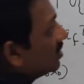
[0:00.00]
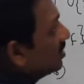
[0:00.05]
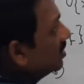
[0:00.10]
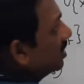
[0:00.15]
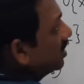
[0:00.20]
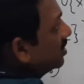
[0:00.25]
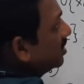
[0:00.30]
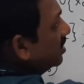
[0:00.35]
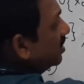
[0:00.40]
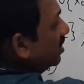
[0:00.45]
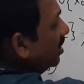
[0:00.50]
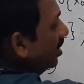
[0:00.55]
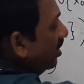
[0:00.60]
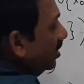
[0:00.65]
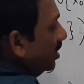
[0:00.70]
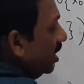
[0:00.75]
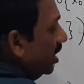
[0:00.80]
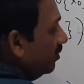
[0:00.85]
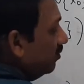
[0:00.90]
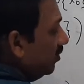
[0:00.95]
this.
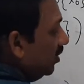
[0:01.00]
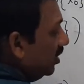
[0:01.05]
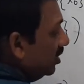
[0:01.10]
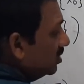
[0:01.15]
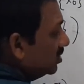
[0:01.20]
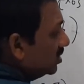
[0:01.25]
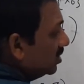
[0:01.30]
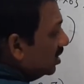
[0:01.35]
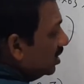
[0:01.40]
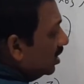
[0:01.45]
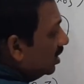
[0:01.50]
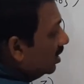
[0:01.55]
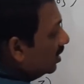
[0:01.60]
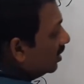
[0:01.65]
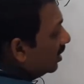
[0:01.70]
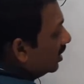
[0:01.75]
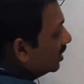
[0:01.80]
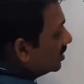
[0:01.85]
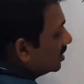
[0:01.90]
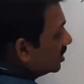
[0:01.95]
That means it
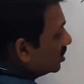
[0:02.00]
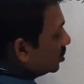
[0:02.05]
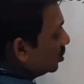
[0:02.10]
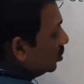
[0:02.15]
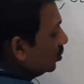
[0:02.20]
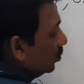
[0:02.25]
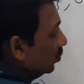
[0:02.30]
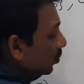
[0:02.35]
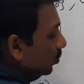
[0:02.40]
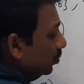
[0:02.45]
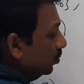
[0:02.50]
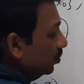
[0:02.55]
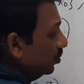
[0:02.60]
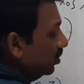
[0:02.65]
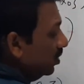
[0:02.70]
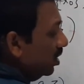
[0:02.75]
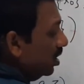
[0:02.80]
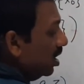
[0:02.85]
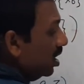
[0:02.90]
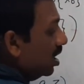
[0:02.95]
reaches Q,
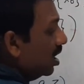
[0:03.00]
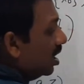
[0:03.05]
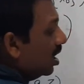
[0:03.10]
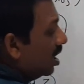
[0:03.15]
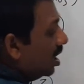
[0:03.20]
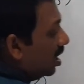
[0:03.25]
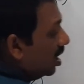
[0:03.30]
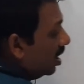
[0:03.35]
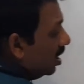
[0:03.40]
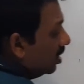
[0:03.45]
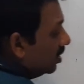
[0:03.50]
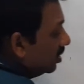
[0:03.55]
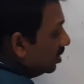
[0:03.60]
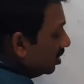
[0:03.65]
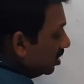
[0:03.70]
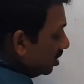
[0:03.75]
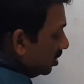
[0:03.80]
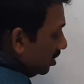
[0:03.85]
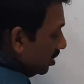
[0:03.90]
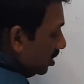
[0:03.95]

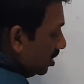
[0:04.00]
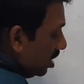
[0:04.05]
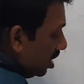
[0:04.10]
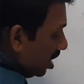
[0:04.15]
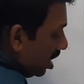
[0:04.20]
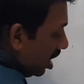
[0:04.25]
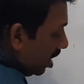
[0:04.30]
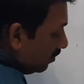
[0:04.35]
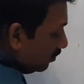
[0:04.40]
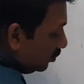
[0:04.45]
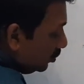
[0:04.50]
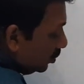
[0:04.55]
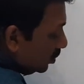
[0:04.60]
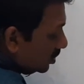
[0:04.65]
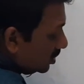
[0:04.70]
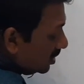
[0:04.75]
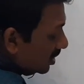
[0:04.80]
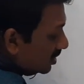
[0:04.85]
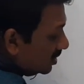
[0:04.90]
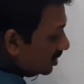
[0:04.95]
and up to
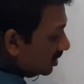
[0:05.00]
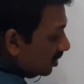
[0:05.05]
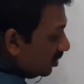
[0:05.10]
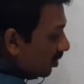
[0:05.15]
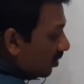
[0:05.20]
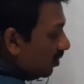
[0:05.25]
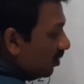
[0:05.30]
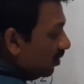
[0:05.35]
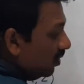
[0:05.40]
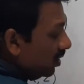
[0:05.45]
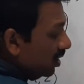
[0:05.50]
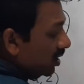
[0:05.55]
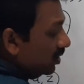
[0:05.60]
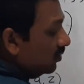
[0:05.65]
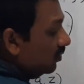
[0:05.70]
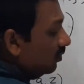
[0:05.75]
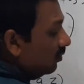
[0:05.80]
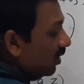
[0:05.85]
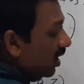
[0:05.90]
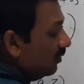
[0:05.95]
Z0 it
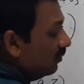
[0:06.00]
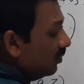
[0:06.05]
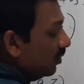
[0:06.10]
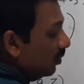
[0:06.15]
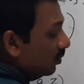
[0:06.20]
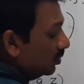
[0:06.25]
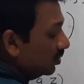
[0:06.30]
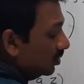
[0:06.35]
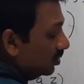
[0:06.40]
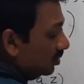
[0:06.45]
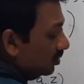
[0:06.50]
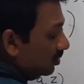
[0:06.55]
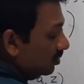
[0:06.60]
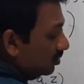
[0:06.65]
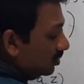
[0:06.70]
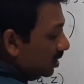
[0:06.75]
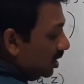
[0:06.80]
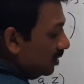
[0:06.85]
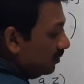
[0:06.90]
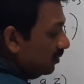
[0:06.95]
will wipe out.
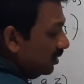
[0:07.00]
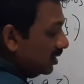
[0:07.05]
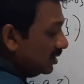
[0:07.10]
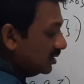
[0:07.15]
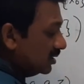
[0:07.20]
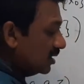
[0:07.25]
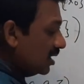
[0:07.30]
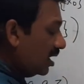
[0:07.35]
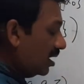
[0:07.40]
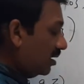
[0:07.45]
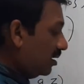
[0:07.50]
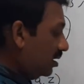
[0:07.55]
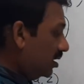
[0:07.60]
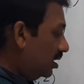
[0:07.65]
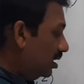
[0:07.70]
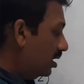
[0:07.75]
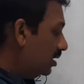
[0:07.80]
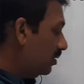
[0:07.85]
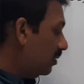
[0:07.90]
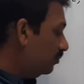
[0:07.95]
That means
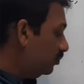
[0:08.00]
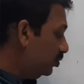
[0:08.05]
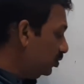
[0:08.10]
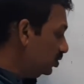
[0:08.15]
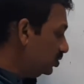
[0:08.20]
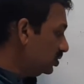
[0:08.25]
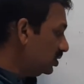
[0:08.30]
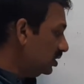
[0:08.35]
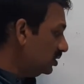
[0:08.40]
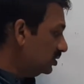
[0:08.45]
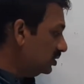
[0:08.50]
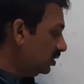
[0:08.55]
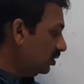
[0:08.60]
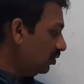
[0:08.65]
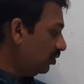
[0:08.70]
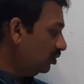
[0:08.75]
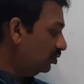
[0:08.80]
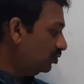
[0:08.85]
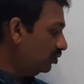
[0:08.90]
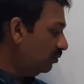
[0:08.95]
up to
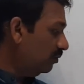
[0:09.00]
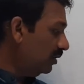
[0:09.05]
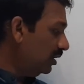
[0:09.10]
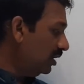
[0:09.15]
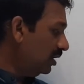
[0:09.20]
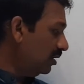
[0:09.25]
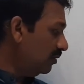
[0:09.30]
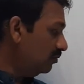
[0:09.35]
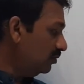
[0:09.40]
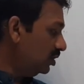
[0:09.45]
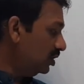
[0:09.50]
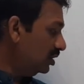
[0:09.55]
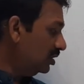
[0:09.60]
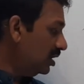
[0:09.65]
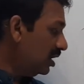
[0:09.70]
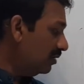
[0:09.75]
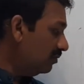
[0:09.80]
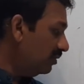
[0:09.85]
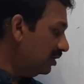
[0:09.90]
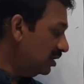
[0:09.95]
Z0 it will be empty.
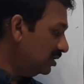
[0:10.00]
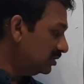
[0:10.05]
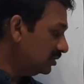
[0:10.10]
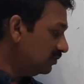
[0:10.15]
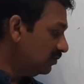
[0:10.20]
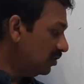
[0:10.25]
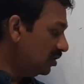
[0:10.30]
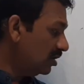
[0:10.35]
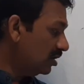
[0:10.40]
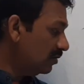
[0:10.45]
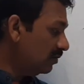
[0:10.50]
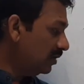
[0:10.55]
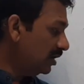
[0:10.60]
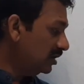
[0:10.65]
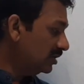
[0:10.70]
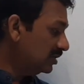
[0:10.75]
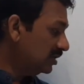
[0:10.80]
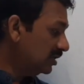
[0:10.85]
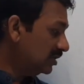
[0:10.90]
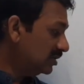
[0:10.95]
That means what
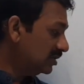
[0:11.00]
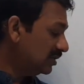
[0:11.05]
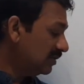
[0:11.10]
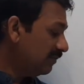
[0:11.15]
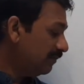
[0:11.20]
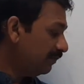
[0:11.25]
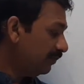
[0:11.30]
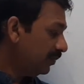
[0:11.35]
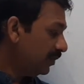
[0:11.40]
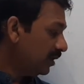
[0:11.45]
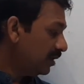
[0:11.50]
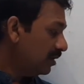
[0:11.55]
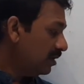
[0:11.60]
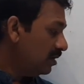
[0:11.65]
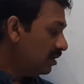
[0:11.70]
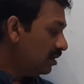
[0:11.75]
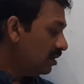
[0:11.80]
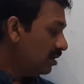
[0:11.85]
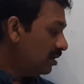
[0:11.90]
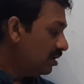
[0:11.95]
remains is
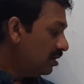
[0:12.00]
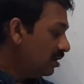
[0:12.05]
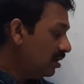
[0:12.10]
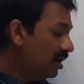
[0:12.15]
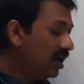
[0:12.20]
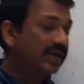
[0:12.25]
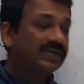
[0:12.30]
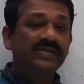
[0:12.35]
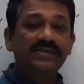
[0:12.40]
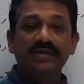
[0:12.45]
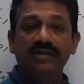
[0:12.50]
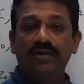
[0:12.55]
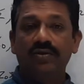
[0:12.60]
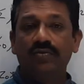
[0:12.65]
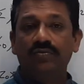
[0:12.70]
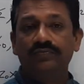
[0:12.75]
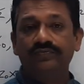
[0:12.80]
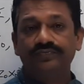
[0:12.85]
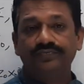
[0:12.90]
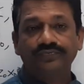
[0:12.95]
X0.